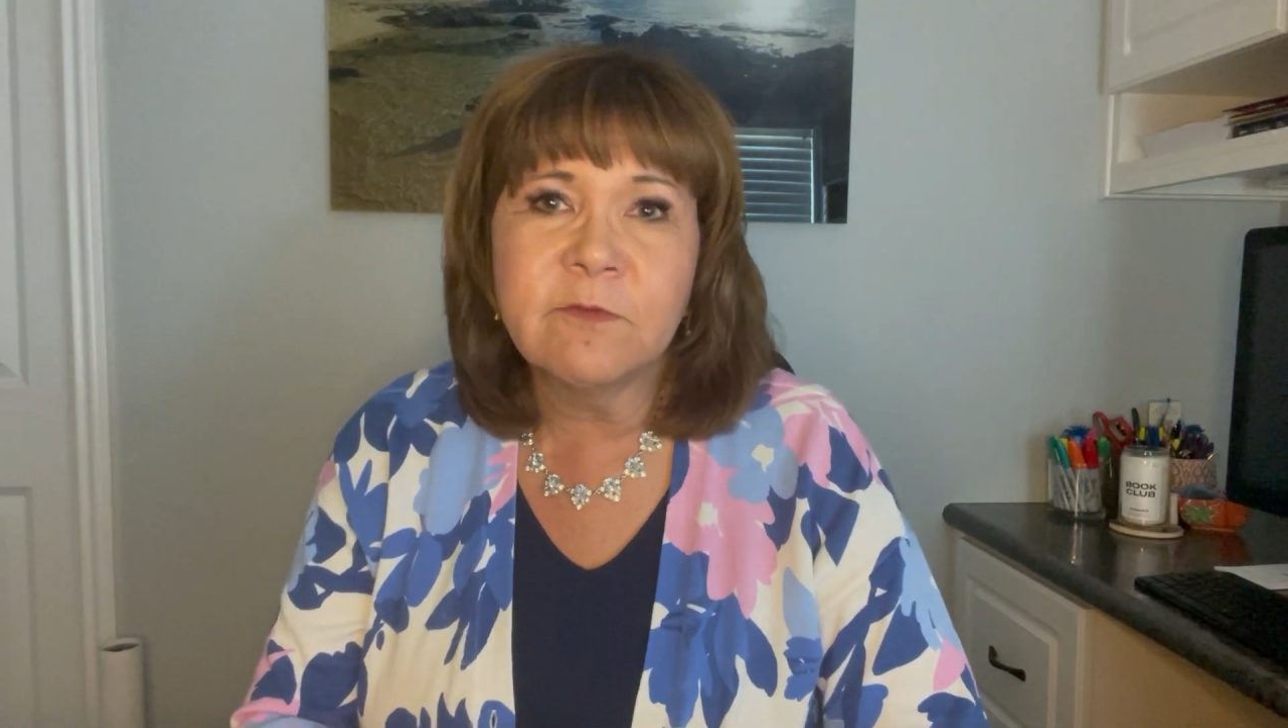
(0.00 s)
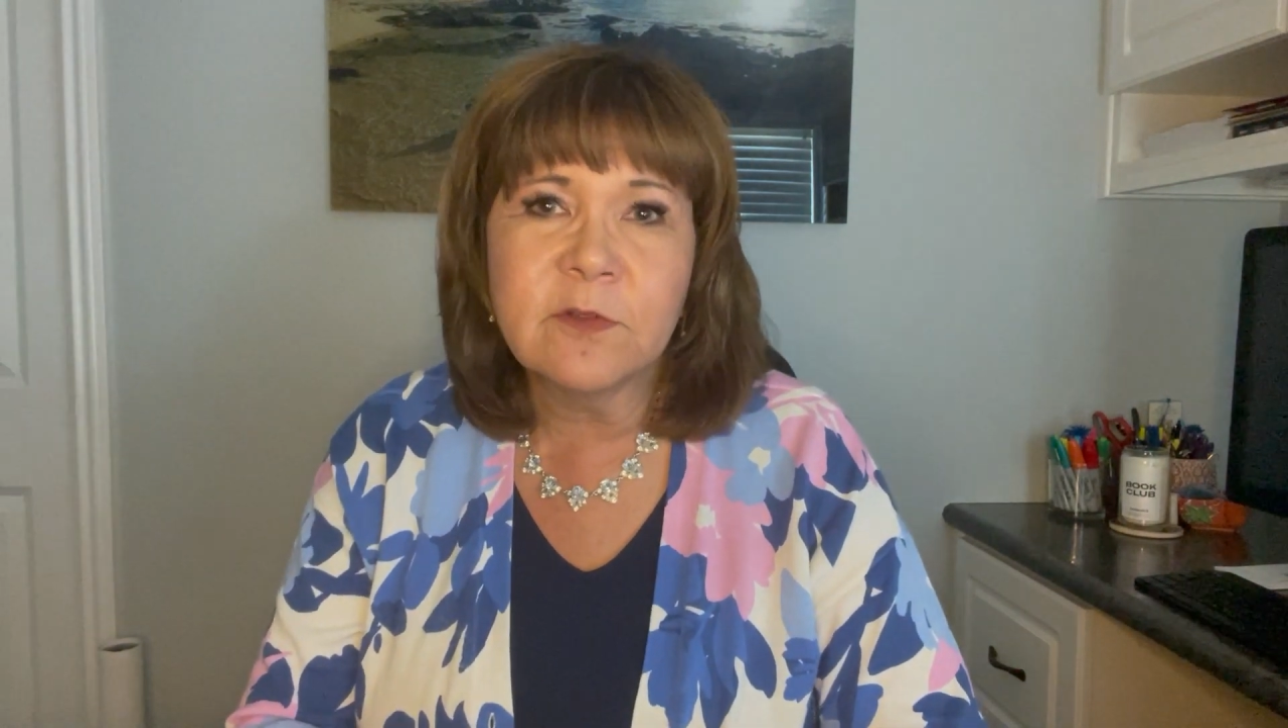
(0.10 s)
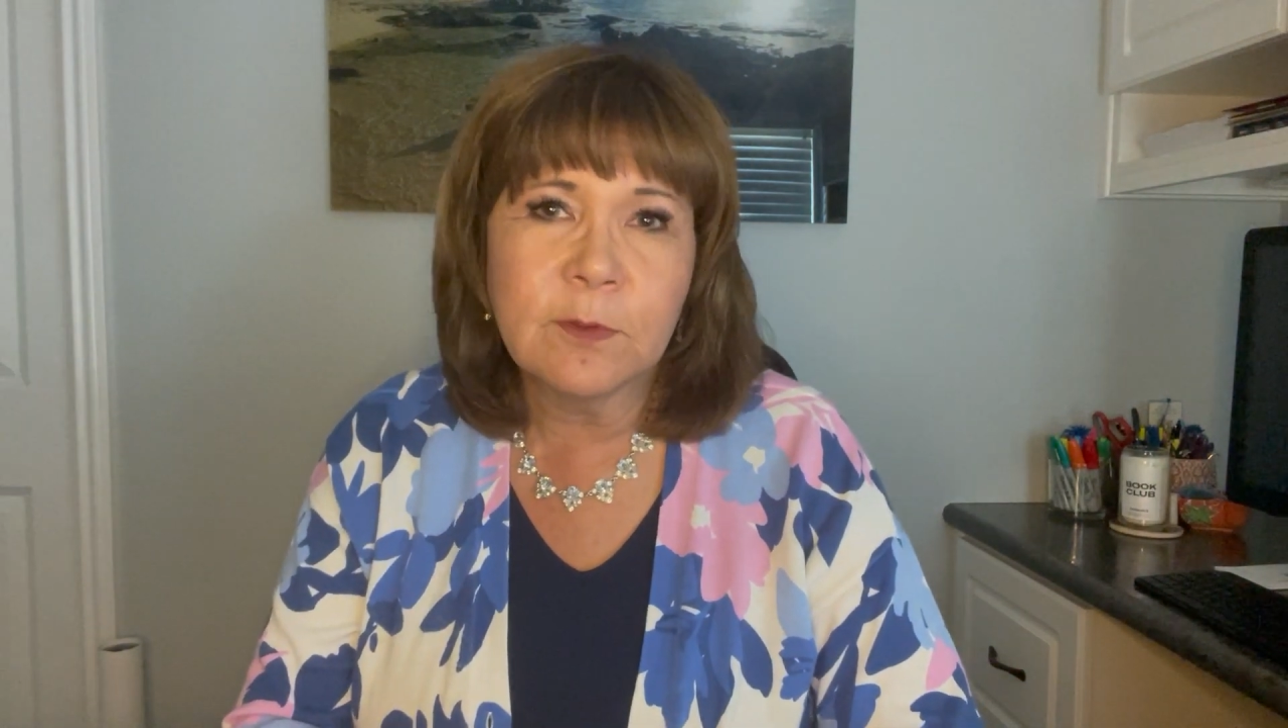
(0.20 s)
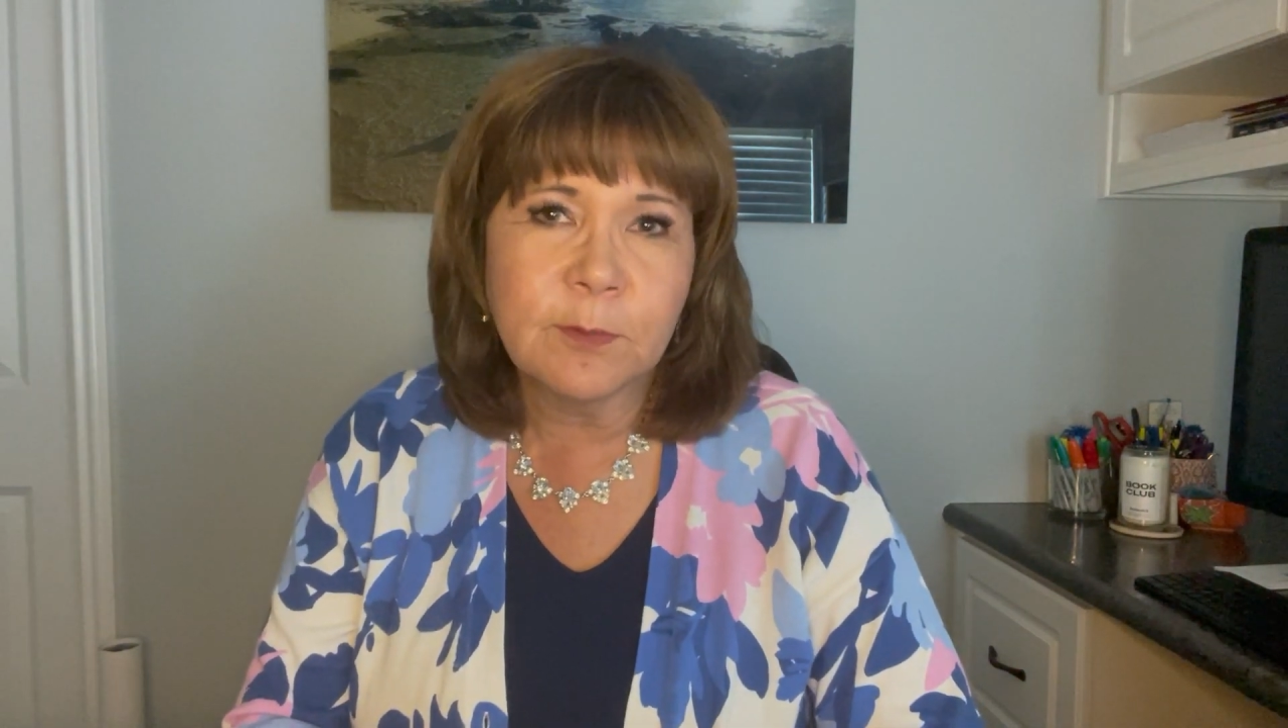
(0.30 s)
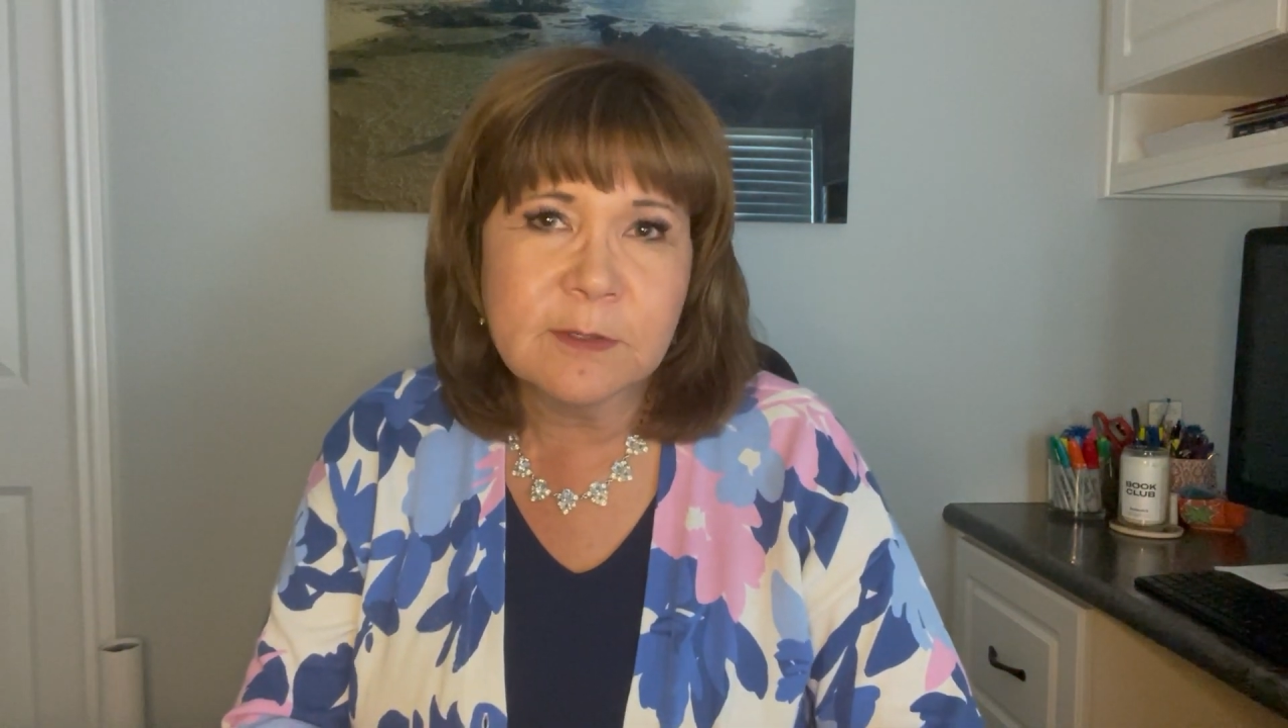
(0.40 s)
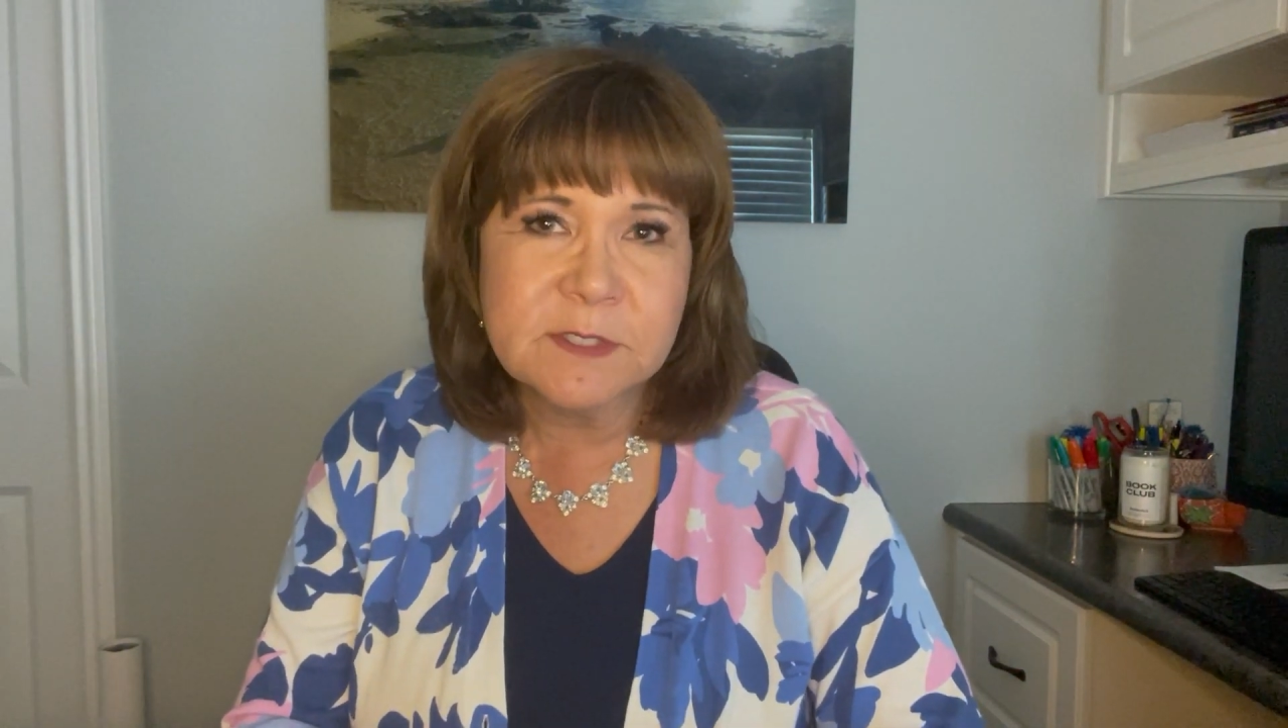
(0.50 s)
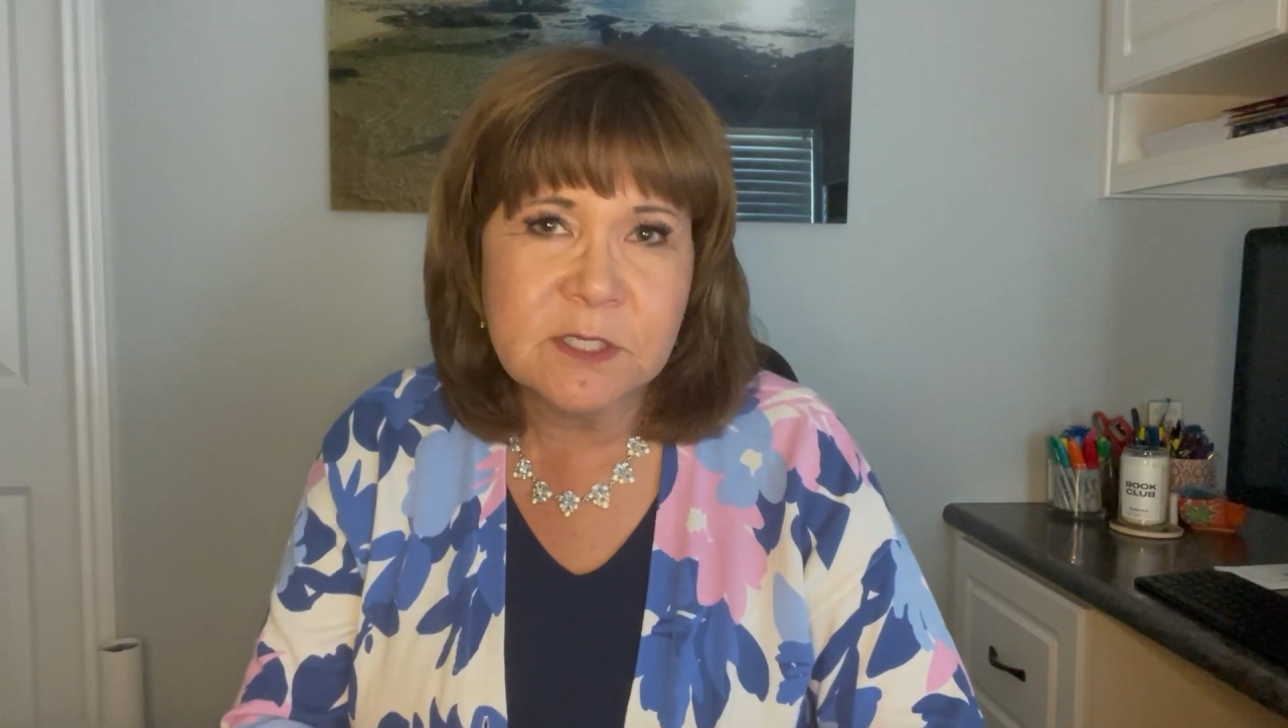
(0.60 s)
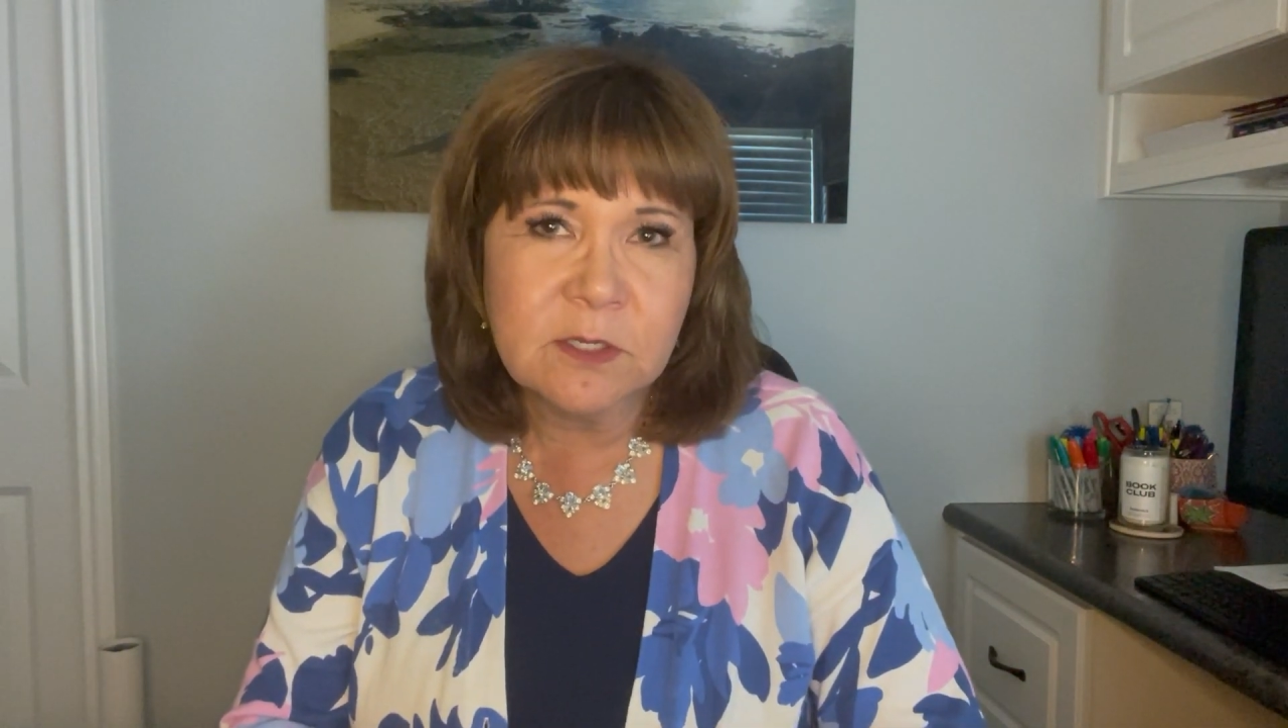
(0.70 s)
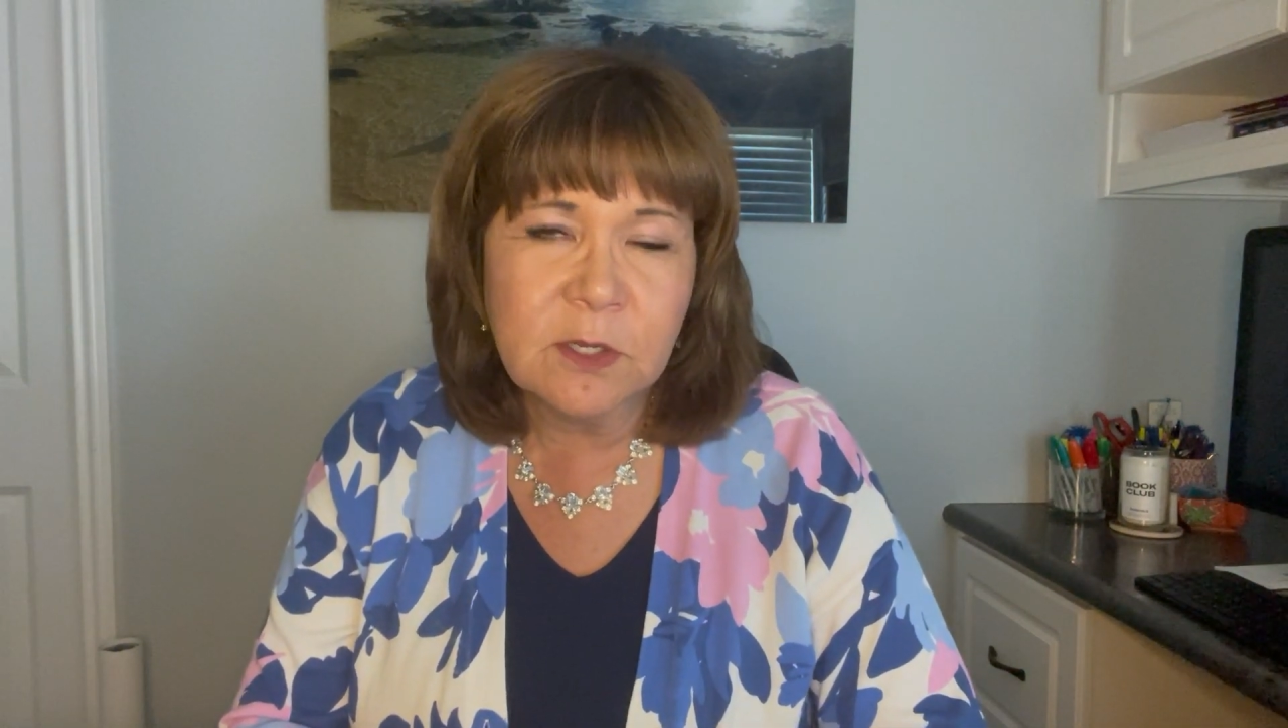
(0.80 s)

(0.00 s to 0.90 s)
for the person